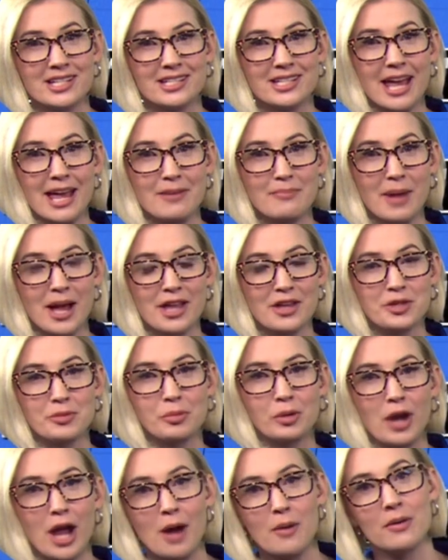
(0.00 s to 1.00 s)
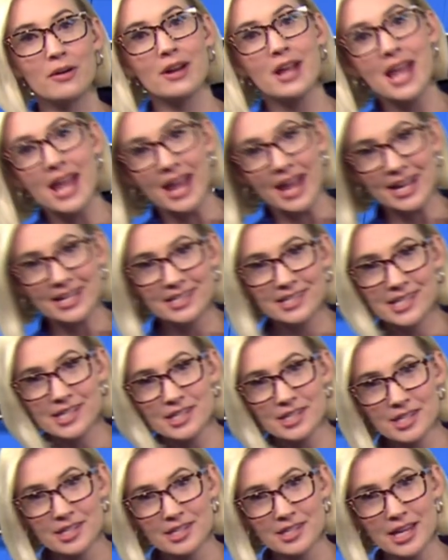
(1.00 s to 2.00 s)
10 miles per hour. And since
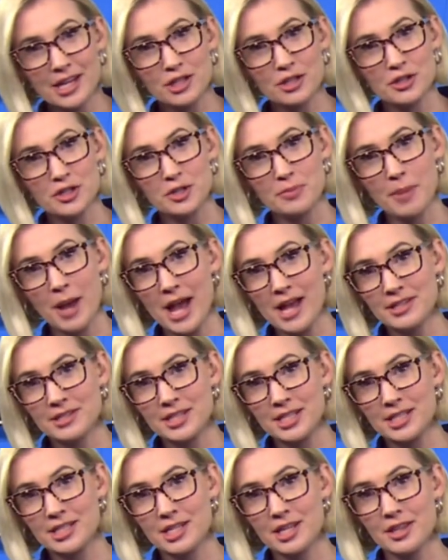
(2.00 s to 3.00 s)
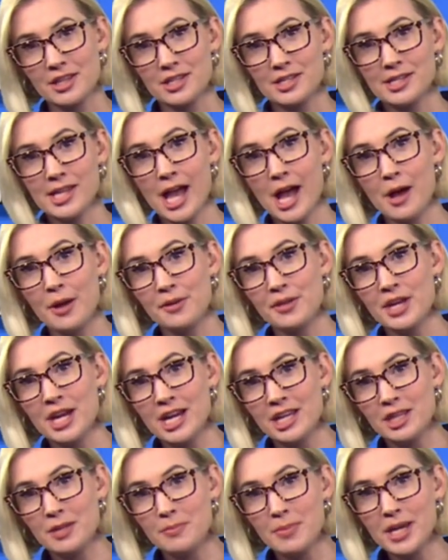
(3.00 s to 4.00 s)
the center is passing to the south,
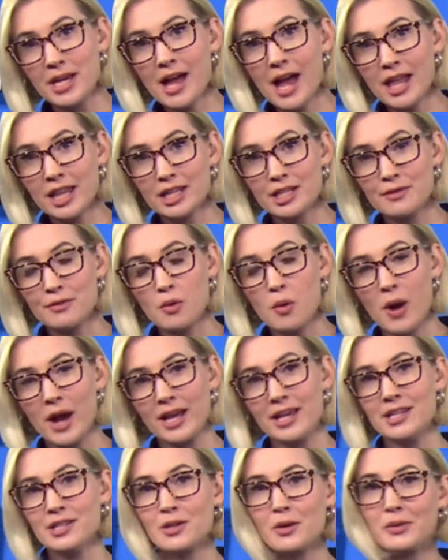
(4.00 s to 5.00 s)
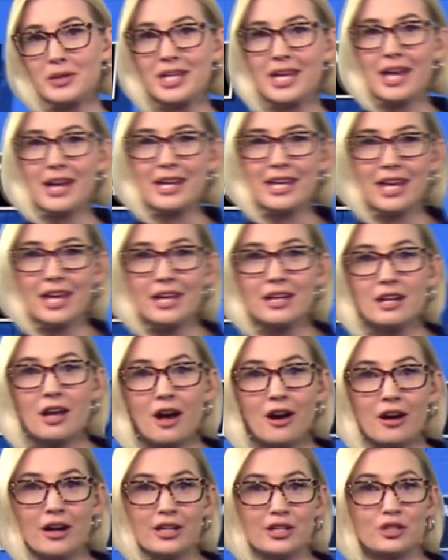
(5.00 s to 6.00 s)
the Big Island of Hawaii is only getting in
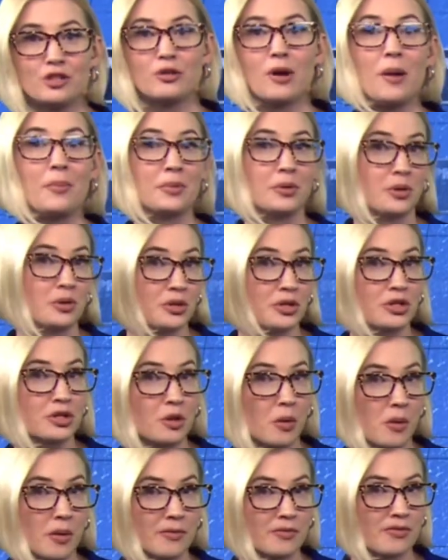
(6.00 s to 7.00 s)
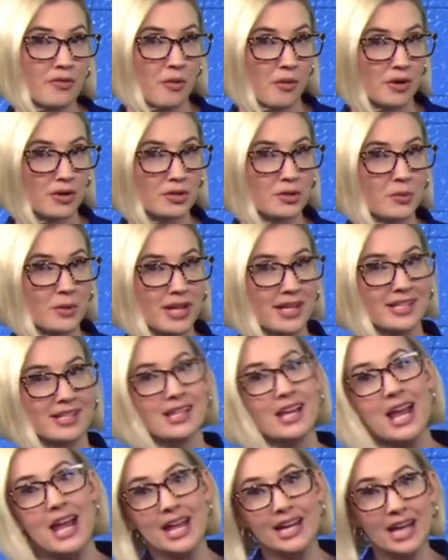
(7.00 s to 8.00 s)
on tropical storm force winds.
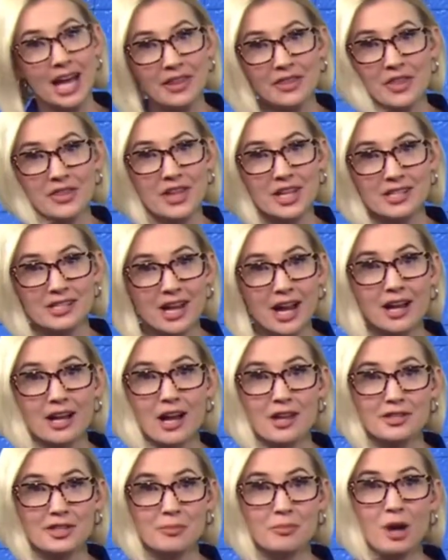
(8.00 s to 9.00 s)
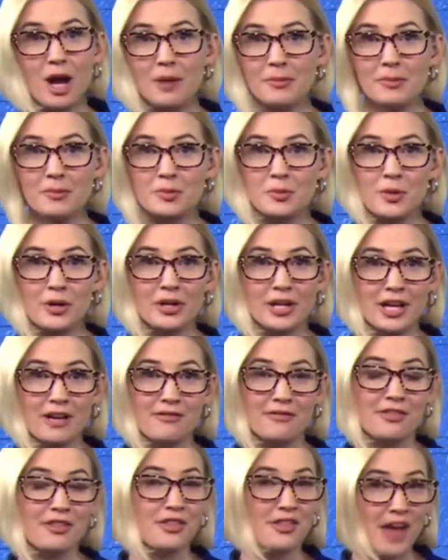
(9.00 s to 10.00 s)
Not that that's not causing problems. We already have
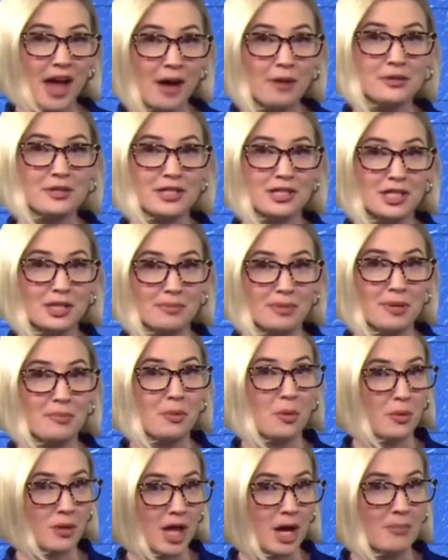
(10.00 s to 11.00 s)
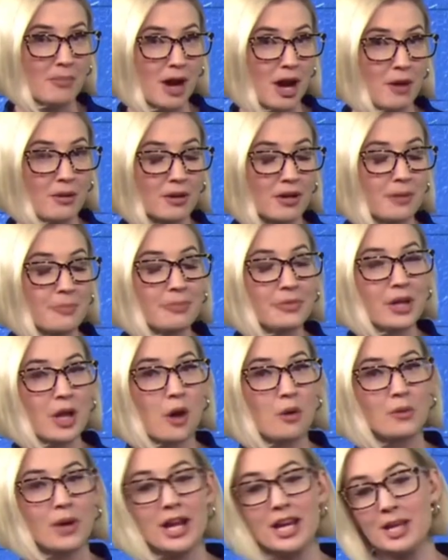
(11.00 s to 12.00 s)
thousands of people without power
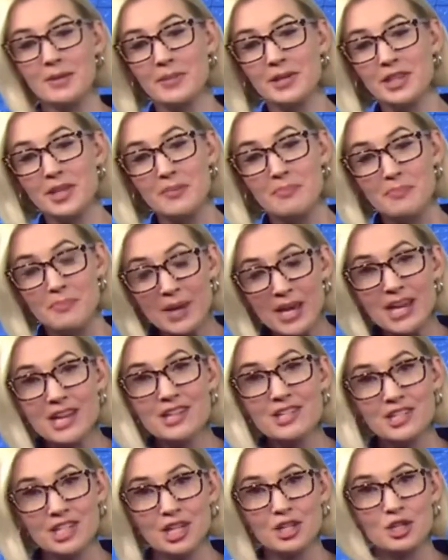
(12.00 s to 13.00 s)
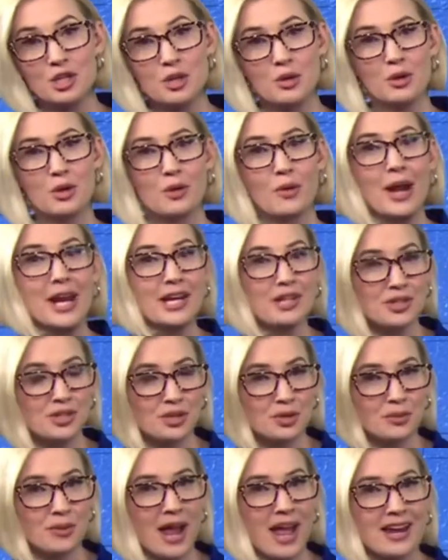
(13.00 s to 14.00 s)
already. But the biggest issue, the greatest
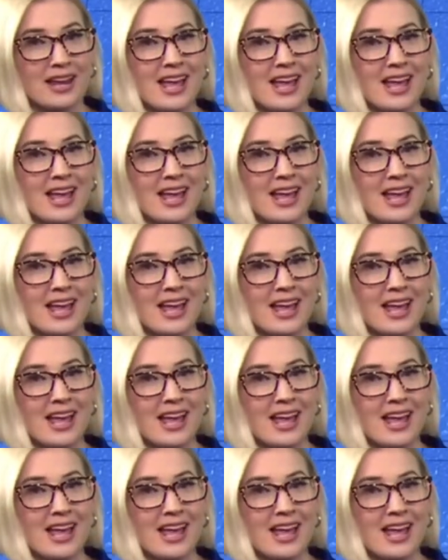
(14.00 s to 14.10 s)
threat,